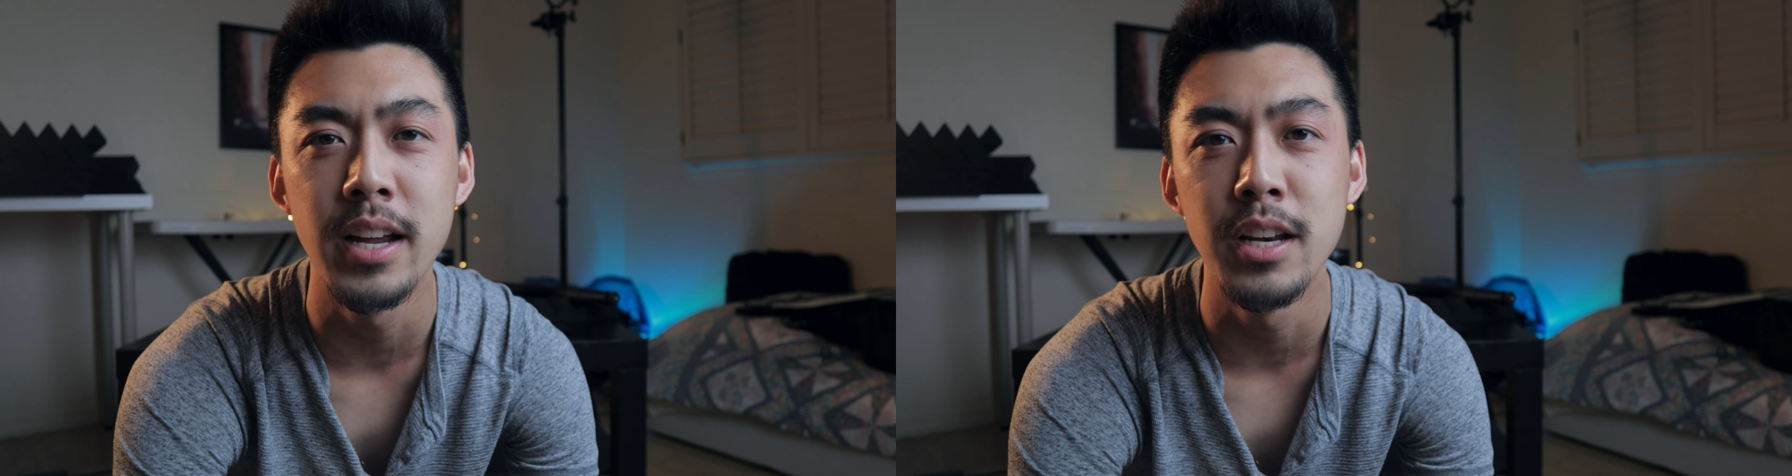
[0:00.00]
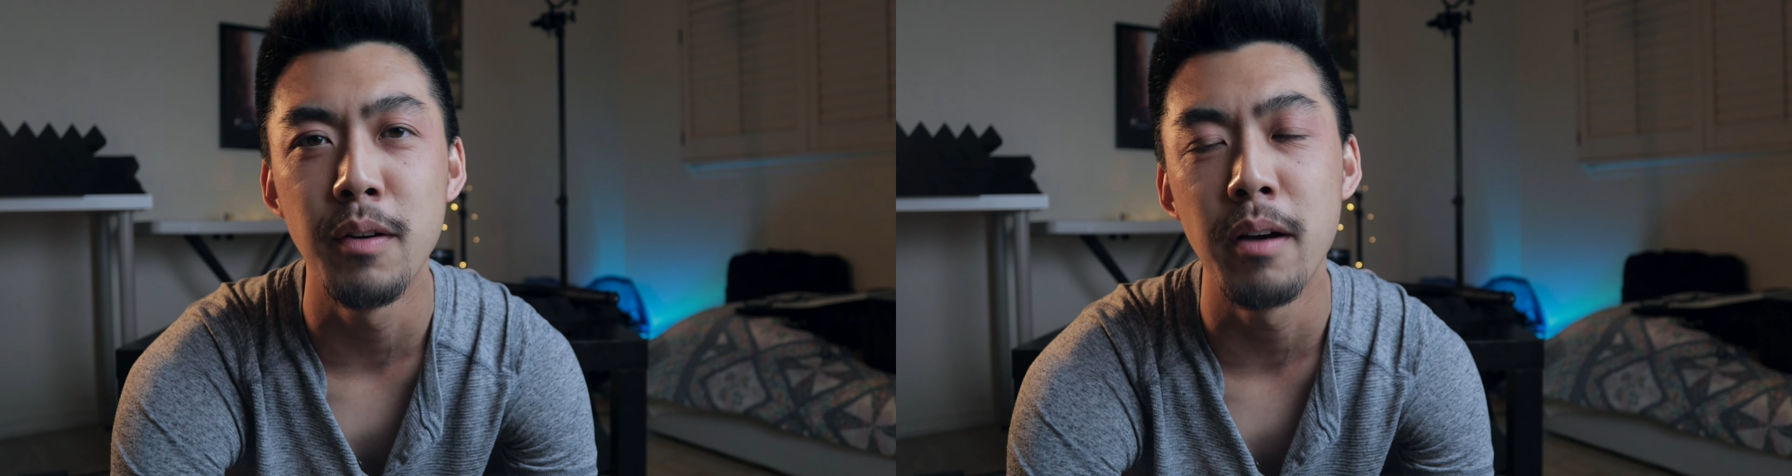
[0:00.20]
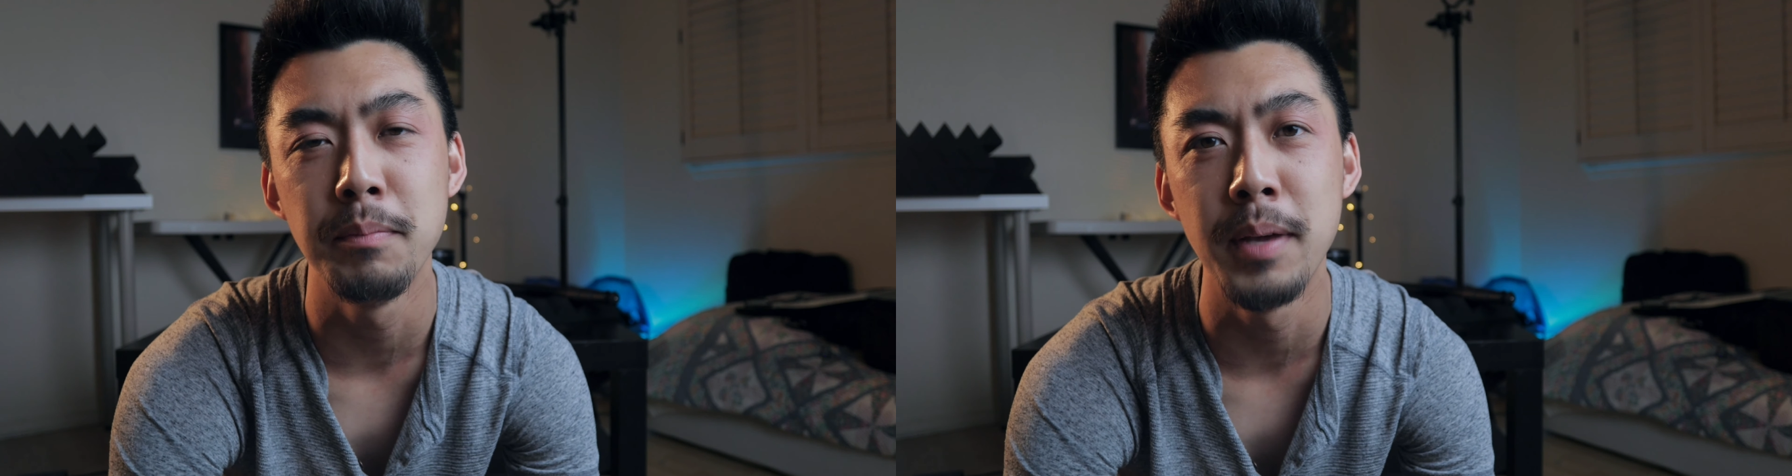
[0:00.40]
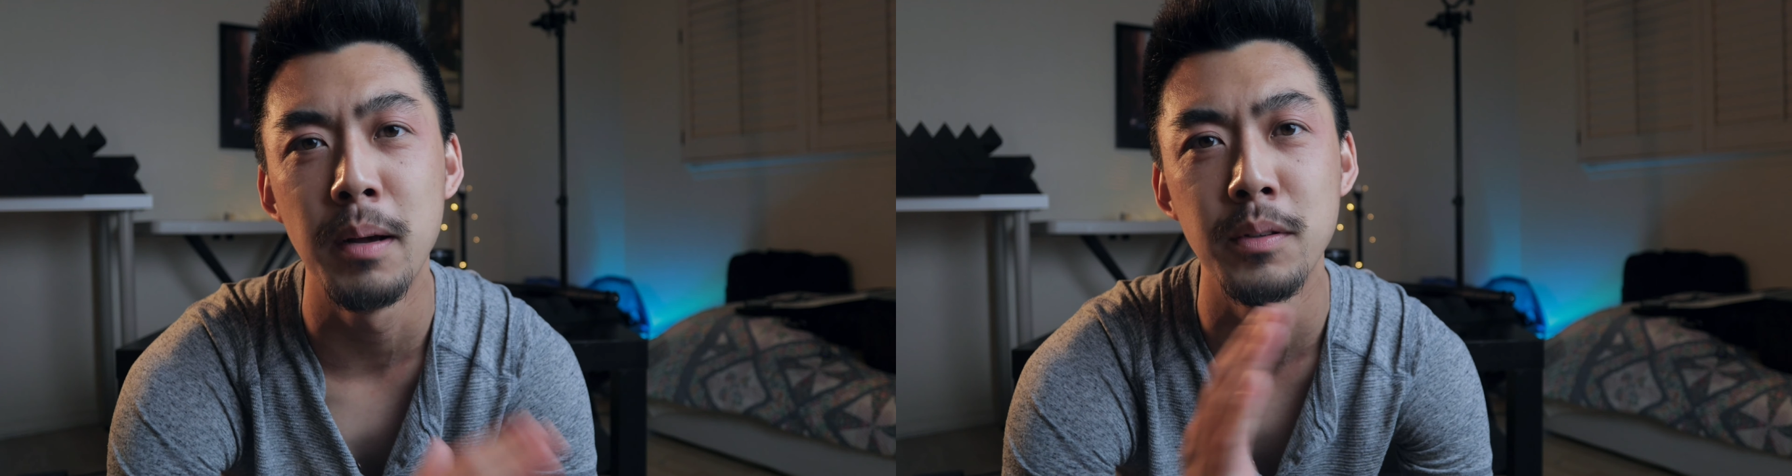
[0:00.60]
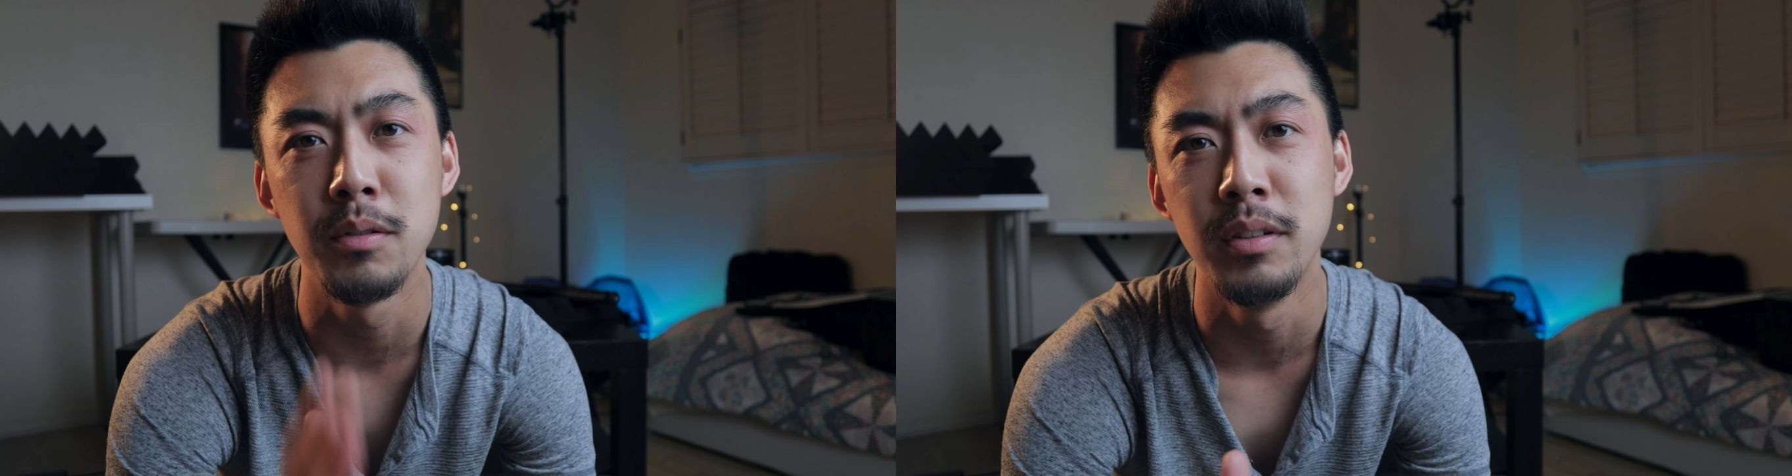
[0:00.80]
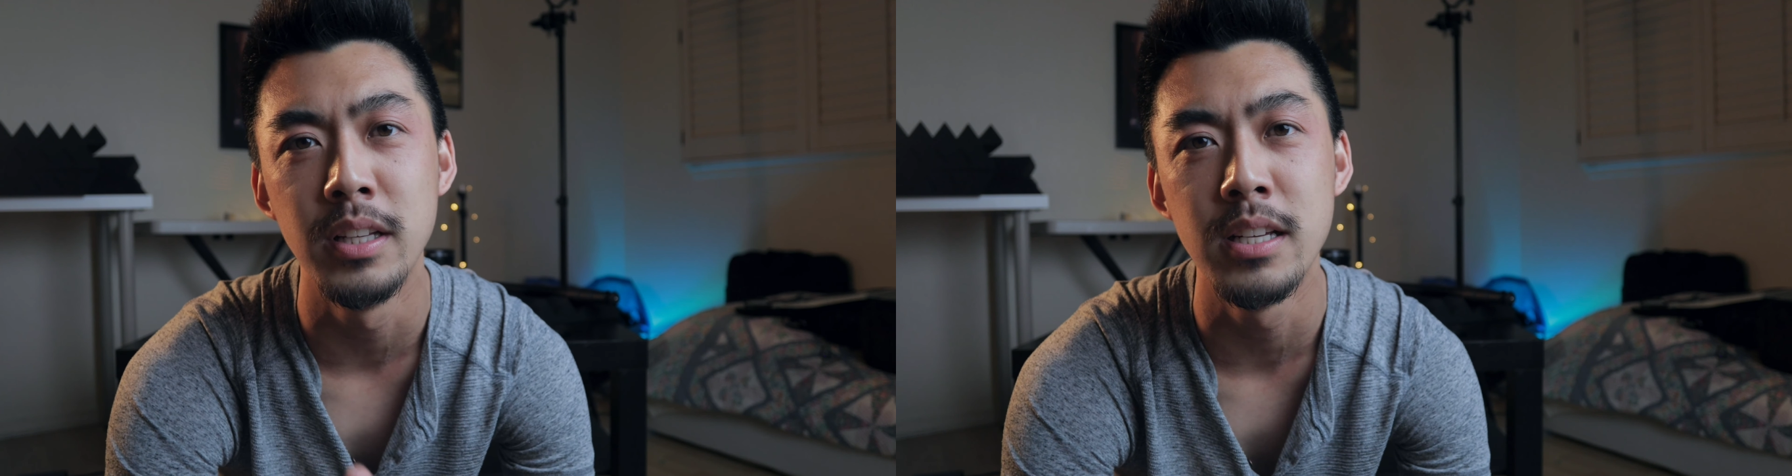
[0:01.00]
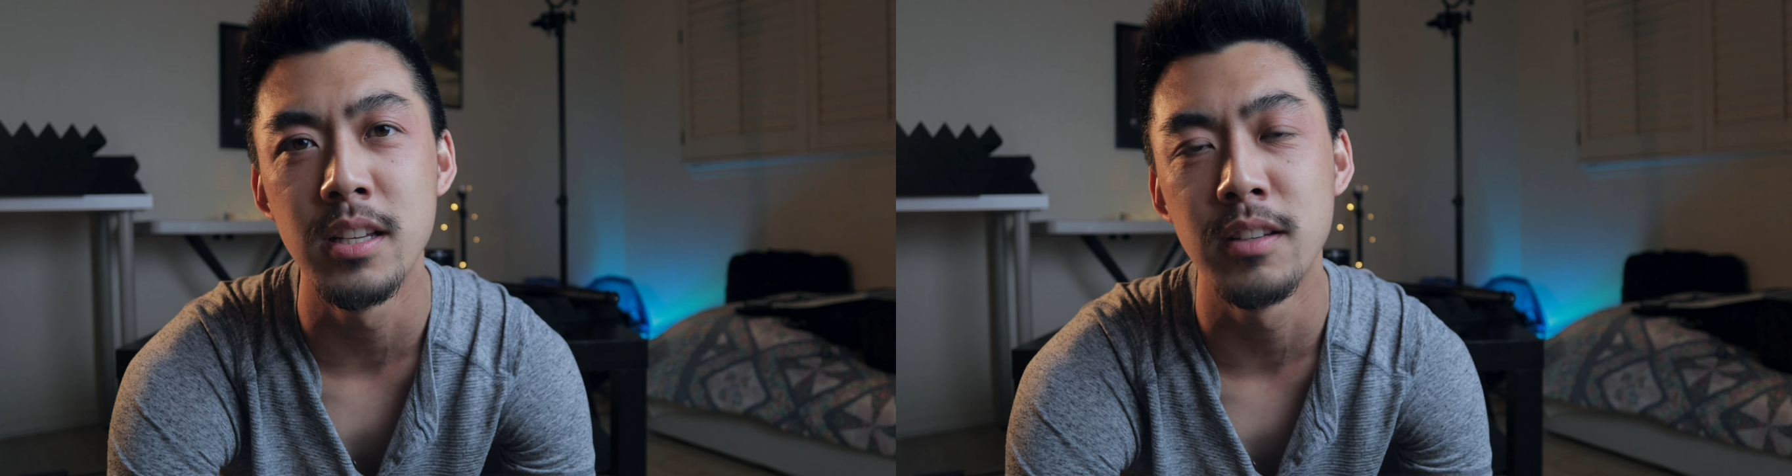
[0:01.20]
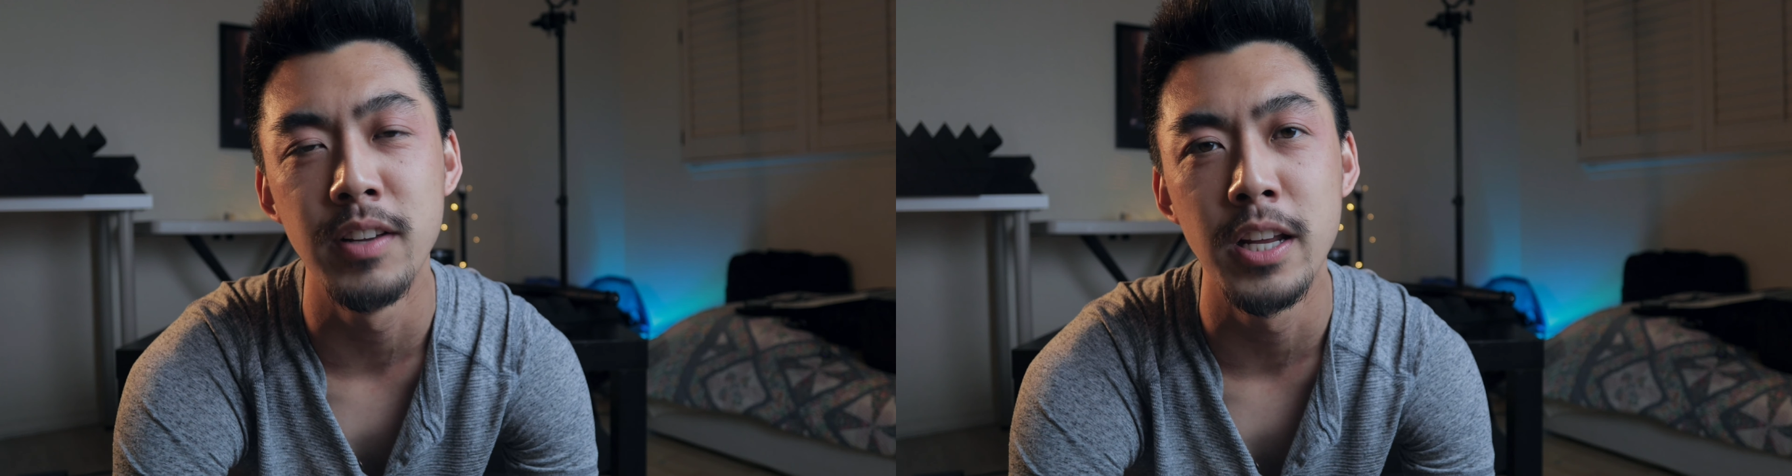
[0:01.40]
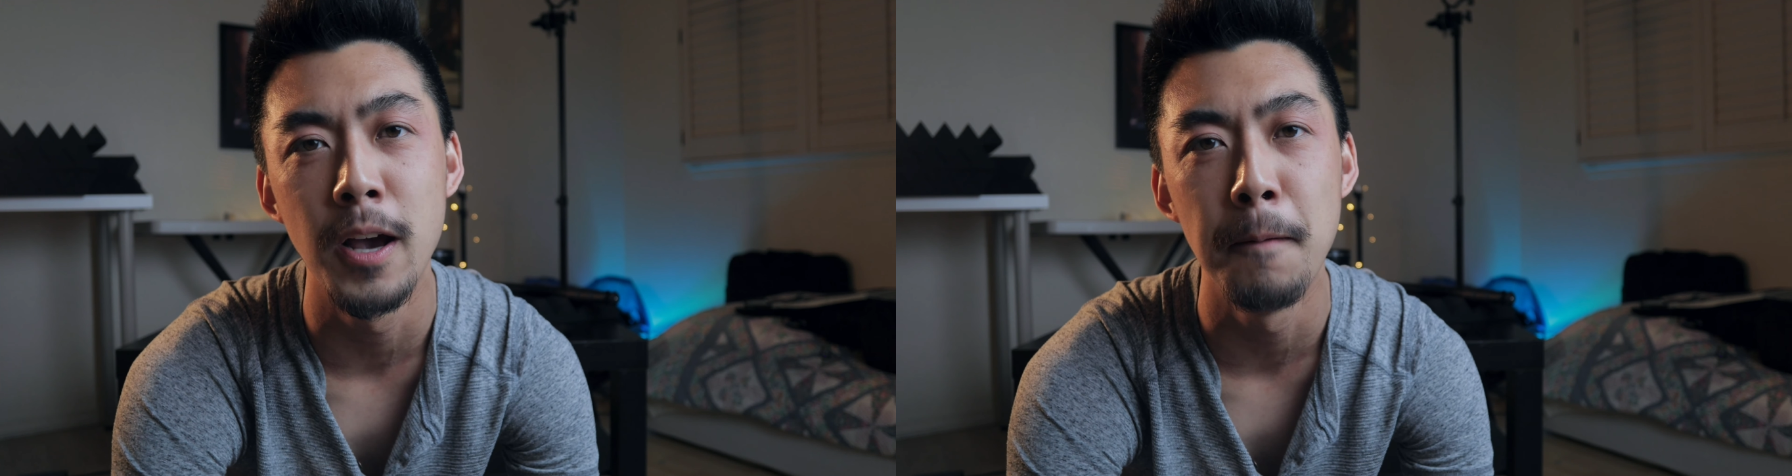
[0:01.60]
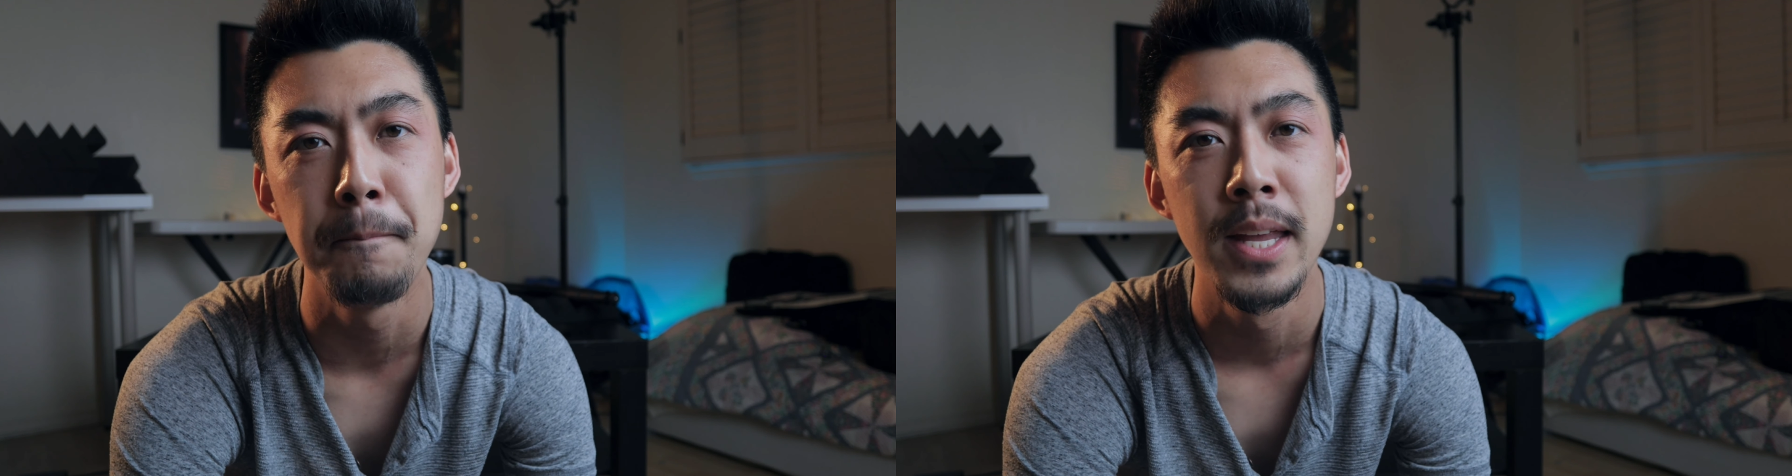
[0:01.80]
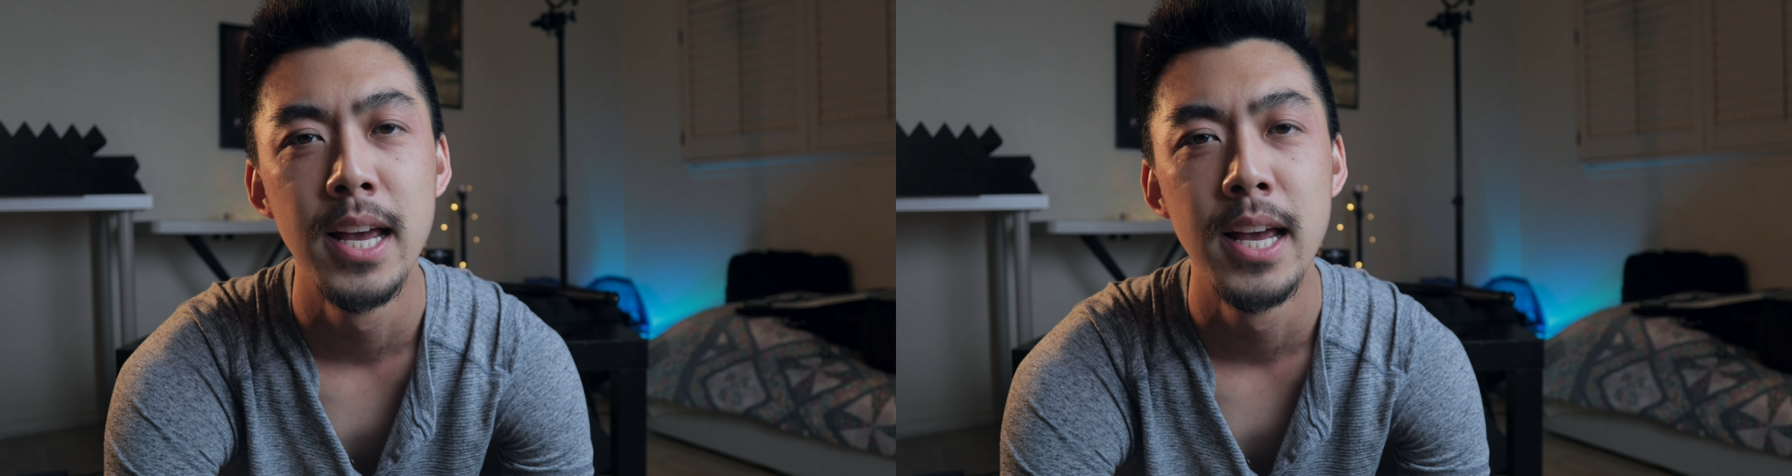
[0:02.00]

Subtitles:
I knew I would be able to release this video.